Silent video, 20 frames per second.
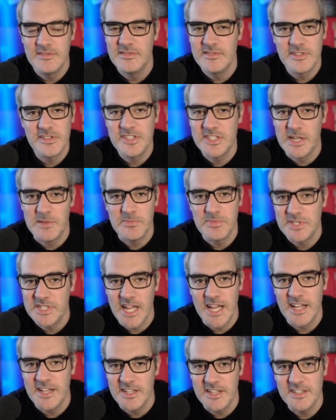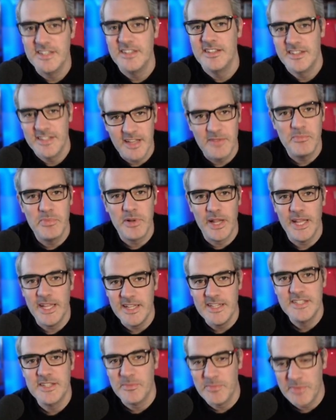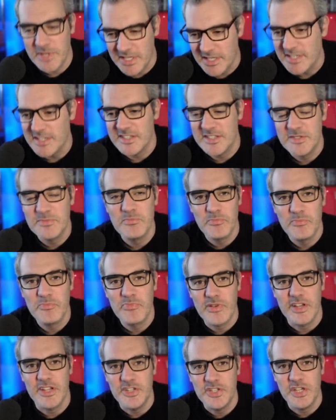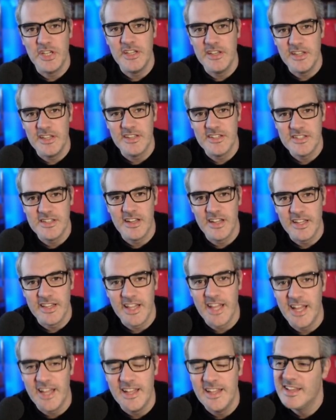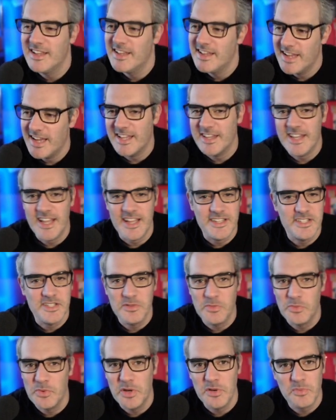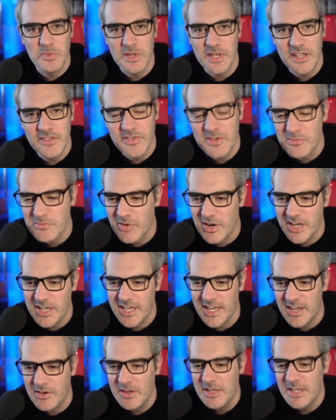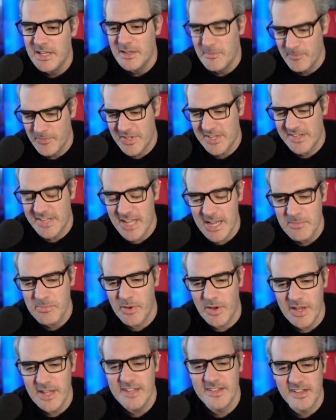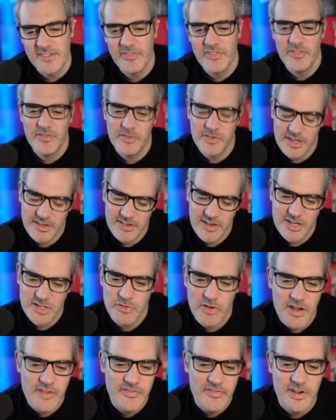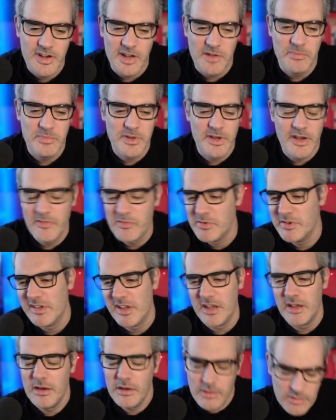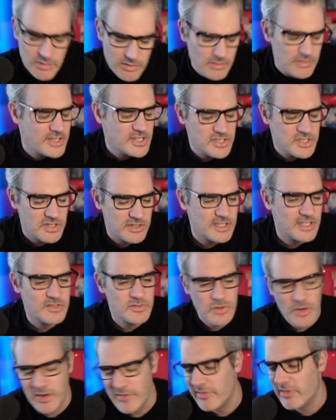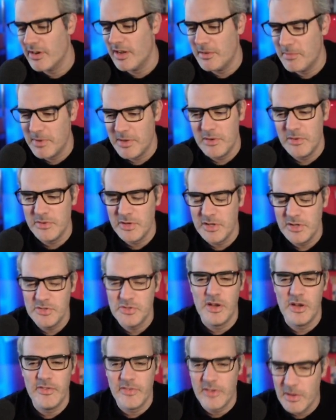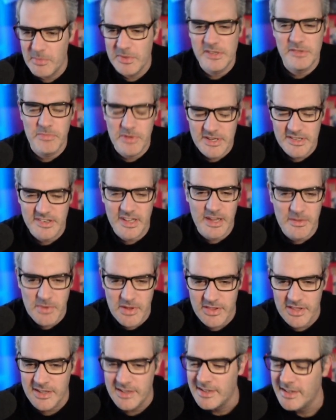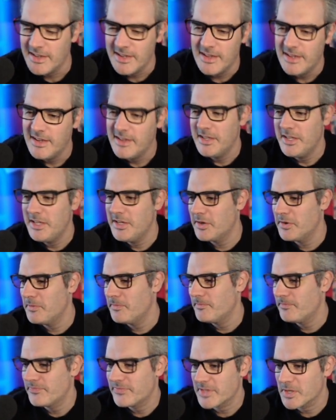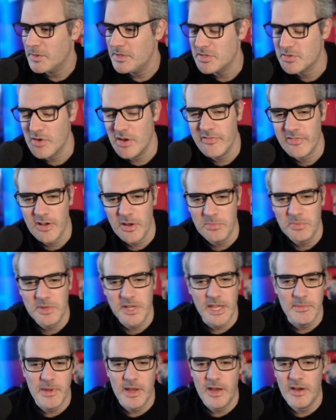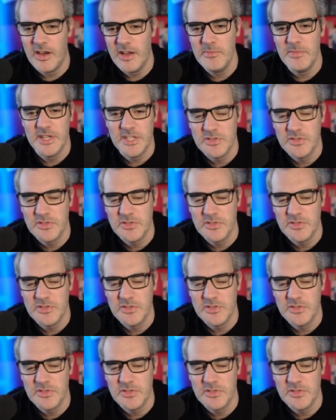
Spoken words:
substandard than play something that's pretty genius like that. And that's the world we live in right now. The sad part is, if it's like Drive Club, everyone's like, "Oh, they shut down Drive Club. Oh no, Drive Club is the best game ever." When Drive Club came out, I made